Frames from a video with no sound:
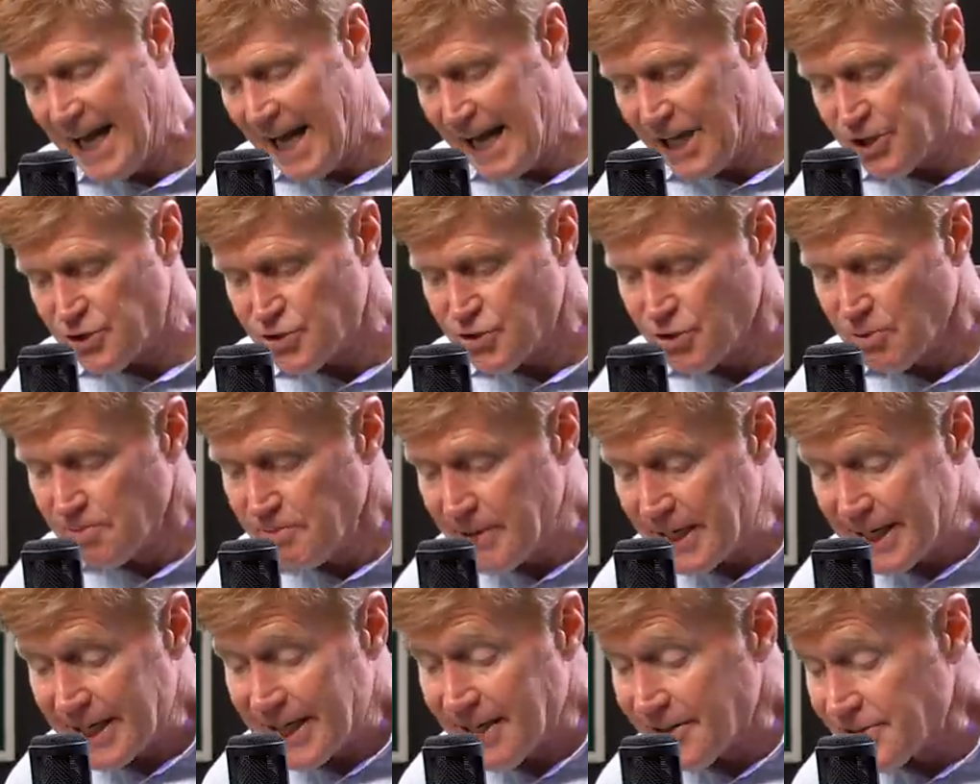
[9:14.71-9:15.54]
And so
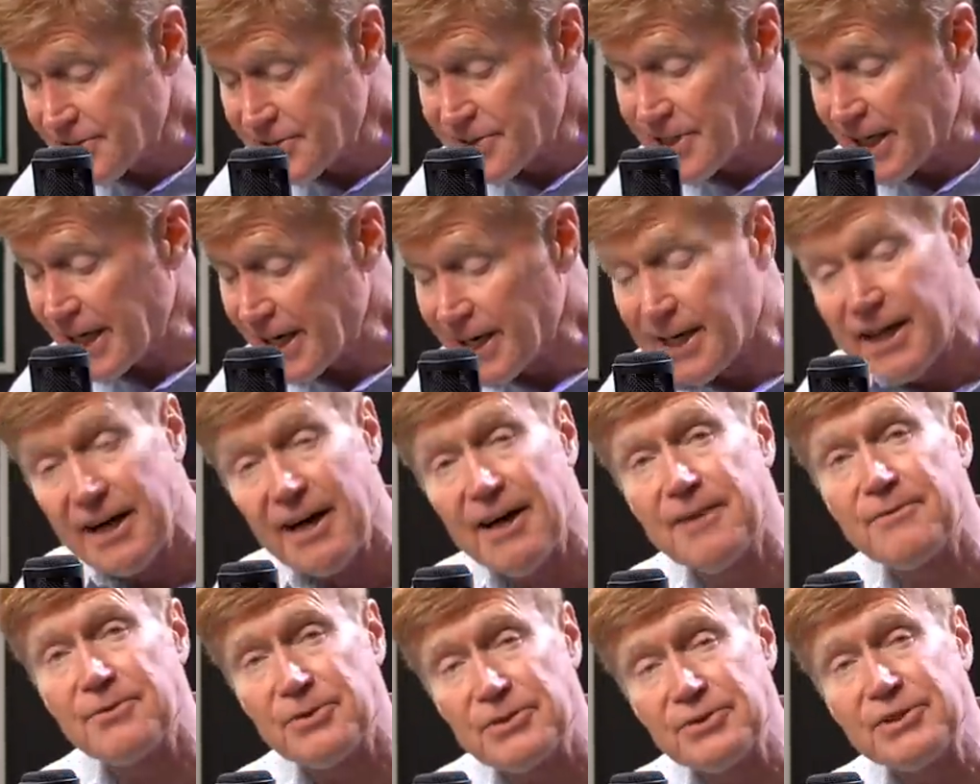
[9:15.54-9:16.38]
Medicare does not
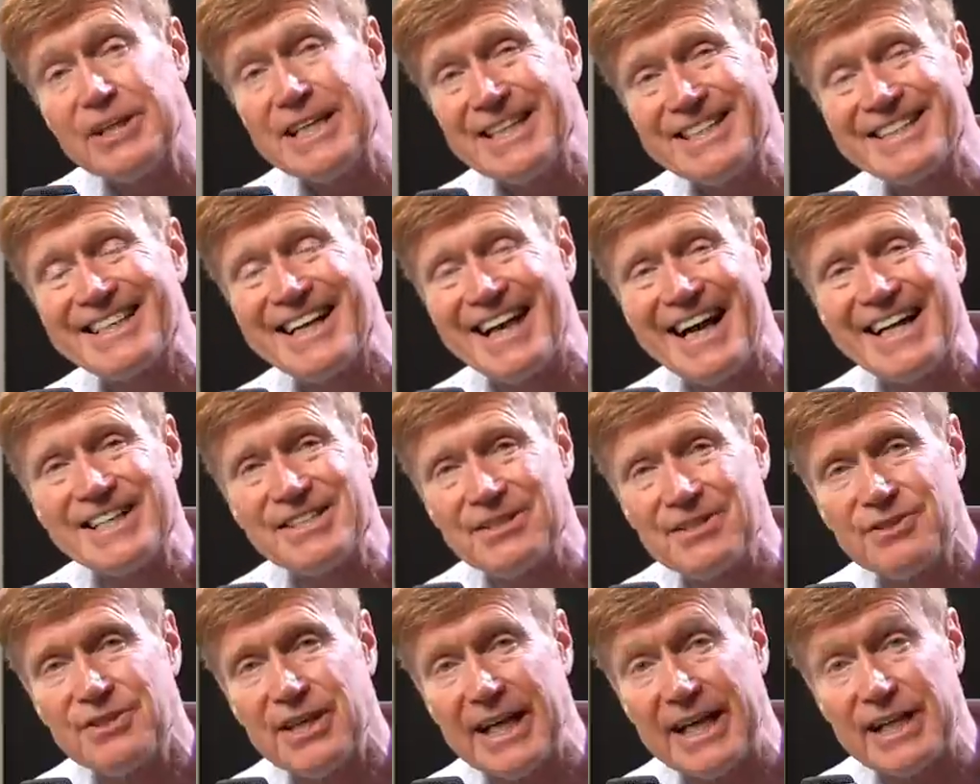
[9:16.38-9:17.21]
cover these
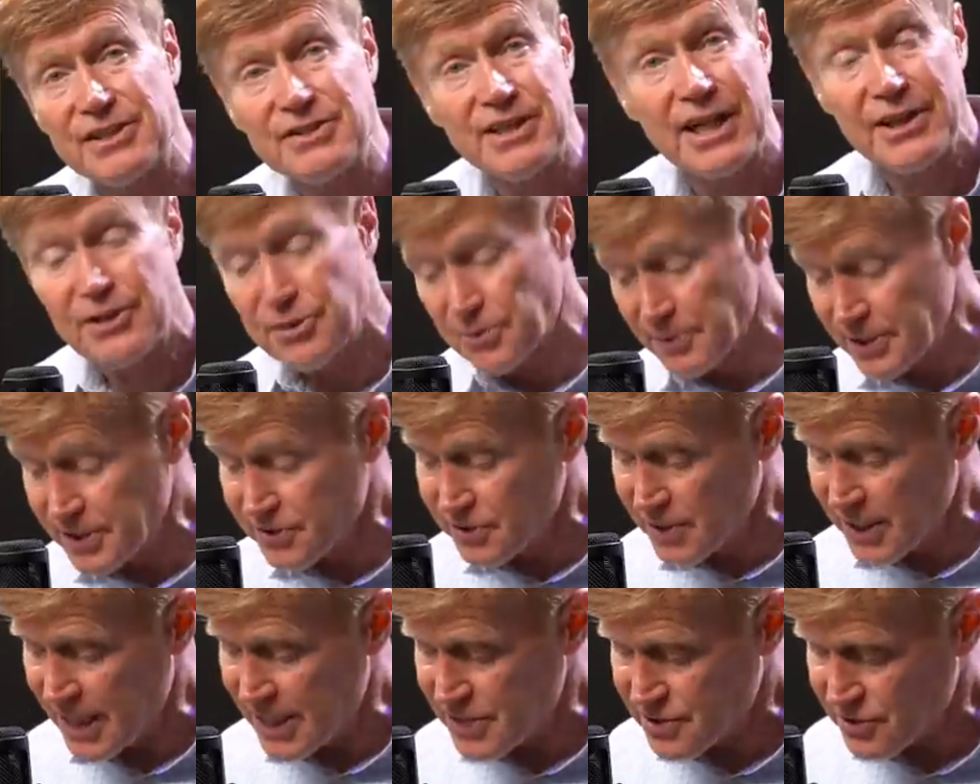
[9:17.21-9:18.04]
kinds of things. Now, there is
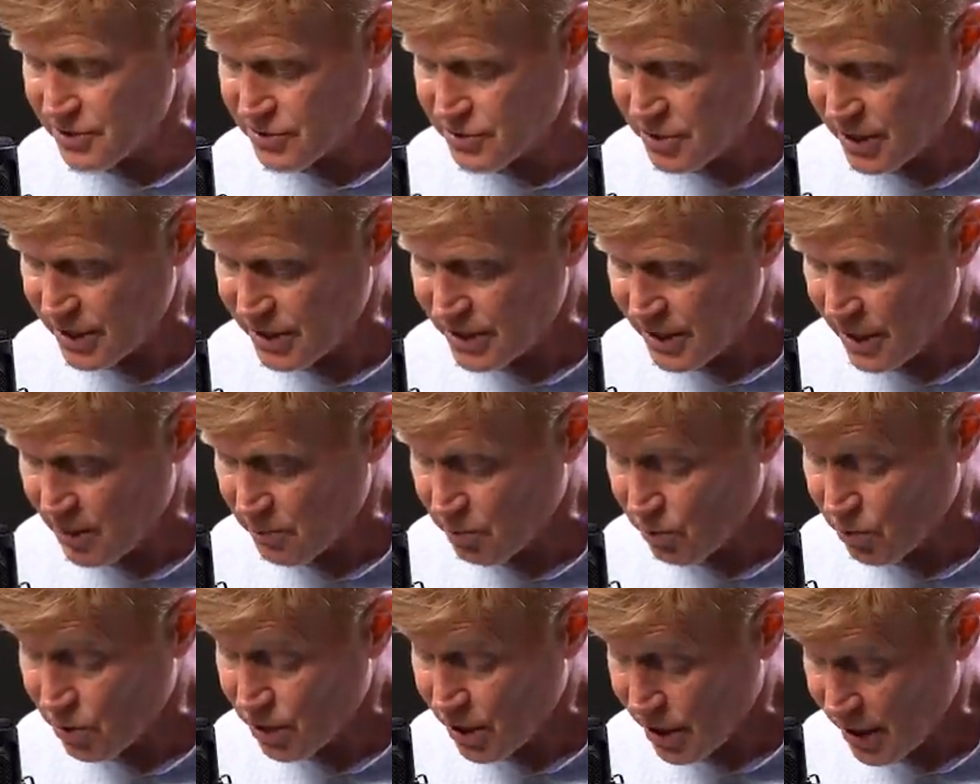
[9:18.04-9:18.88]
an agency that
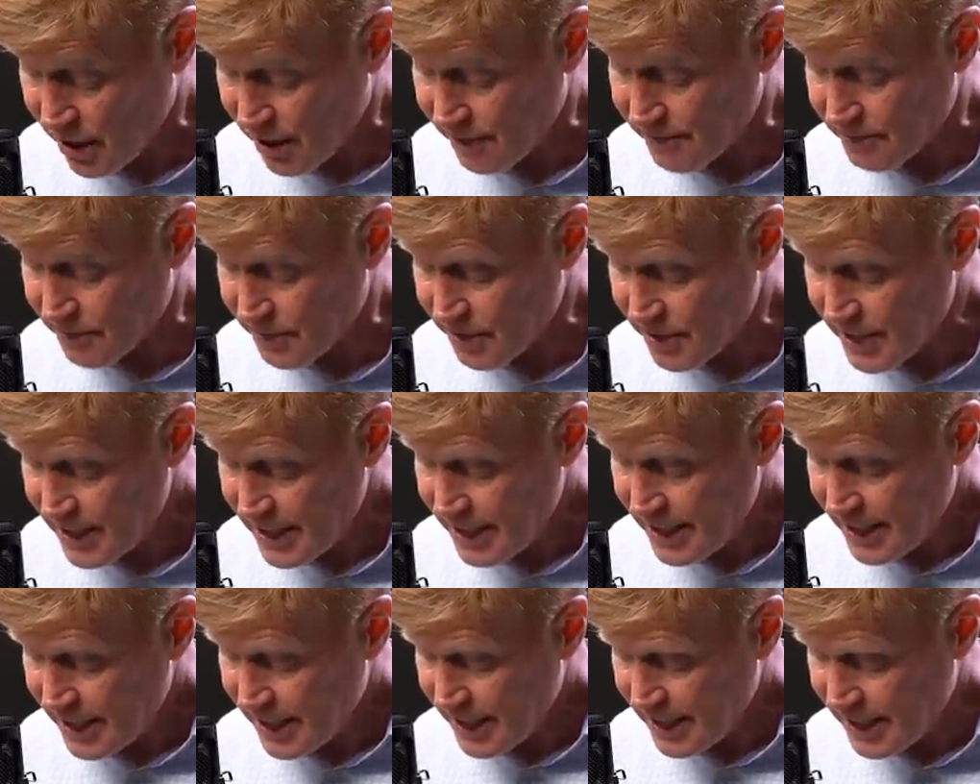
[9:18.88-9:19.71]
will cover
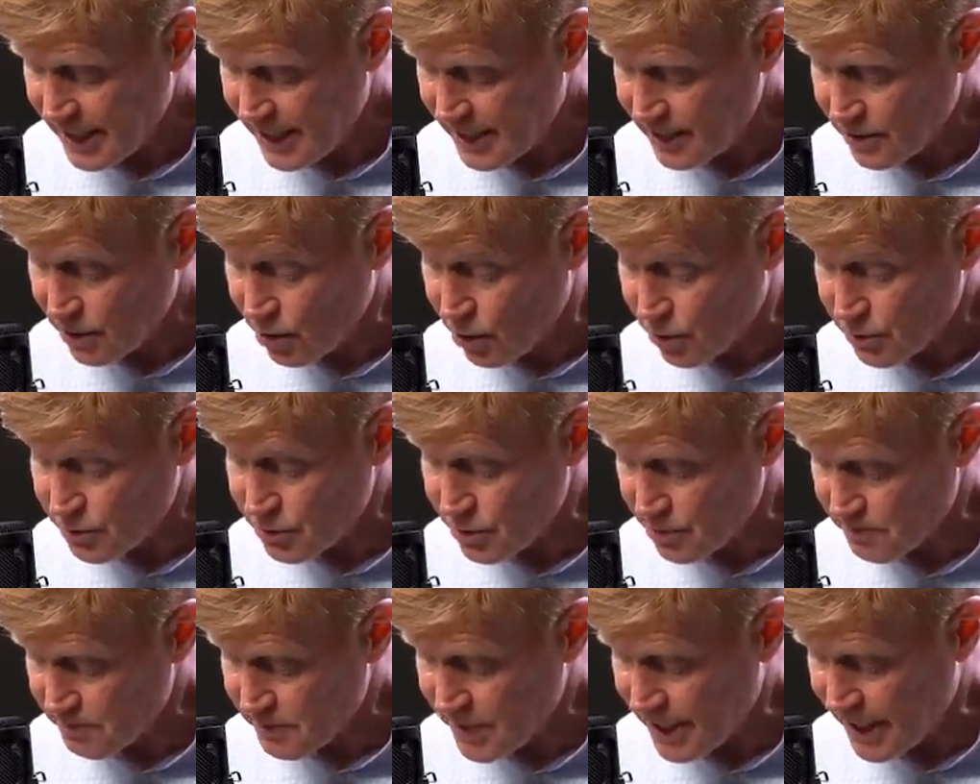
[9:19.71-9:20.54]

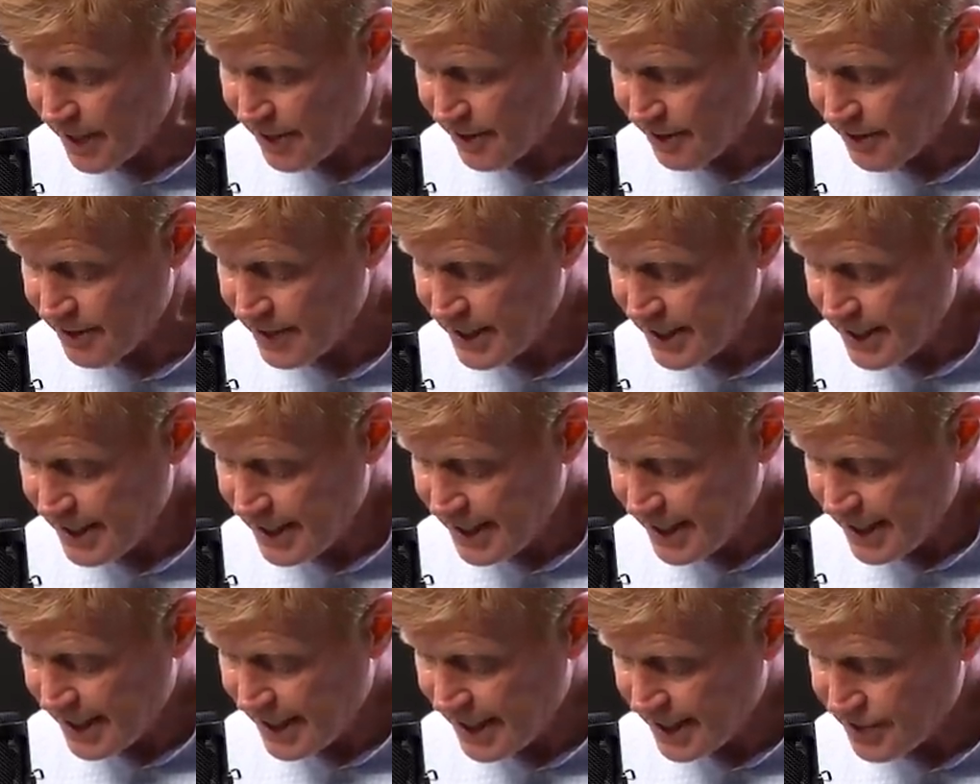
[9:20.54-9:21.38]
long-term care
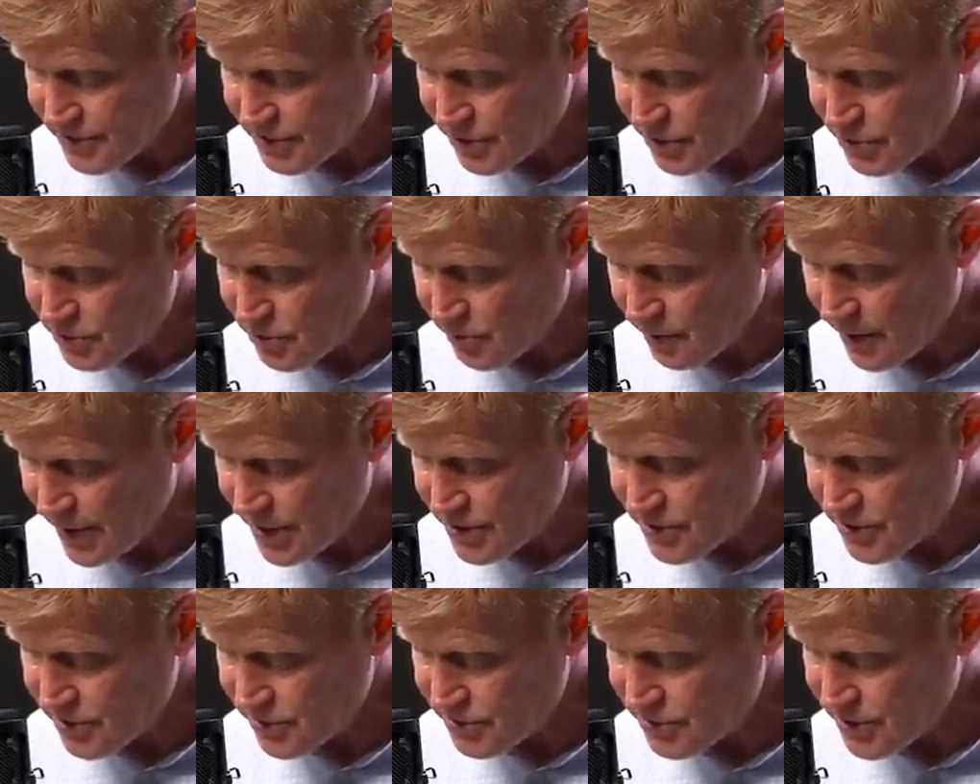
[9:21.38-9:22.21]

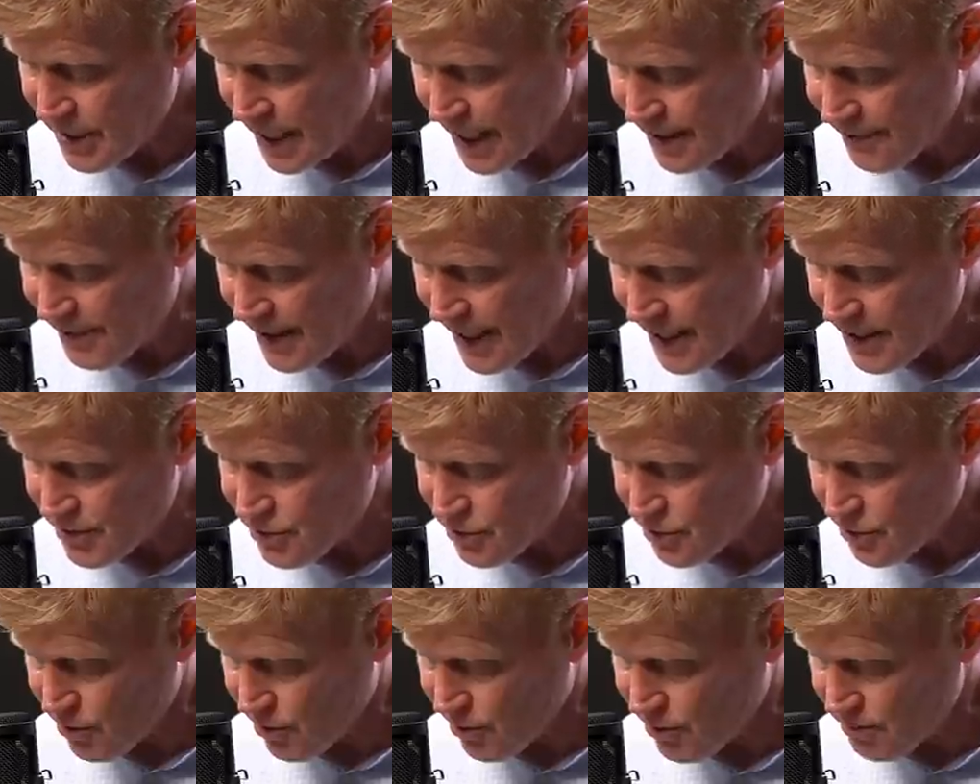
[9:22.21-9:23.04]
situations, and that
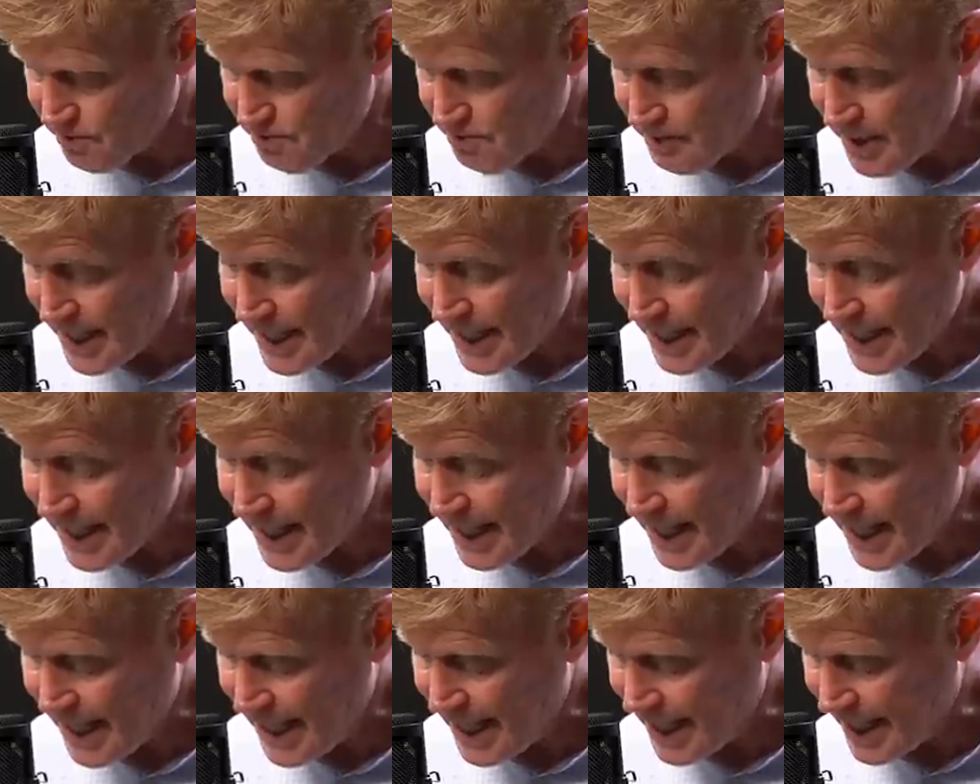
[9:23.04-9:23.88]
is called
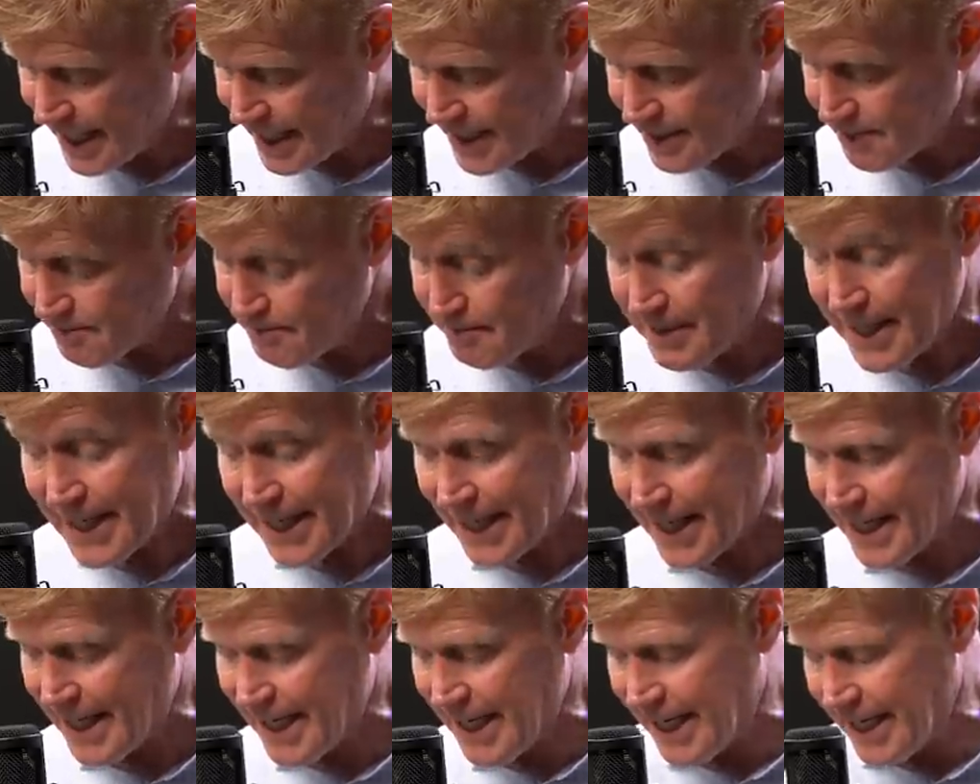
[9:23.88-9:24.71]

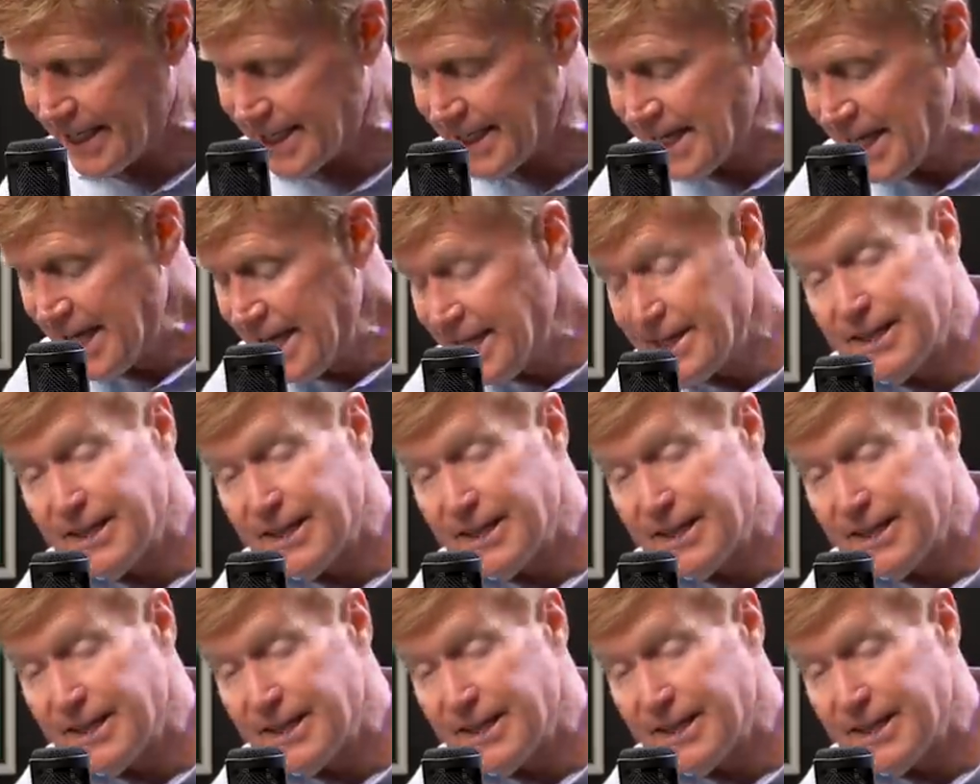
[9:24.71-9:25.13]
Medicaid.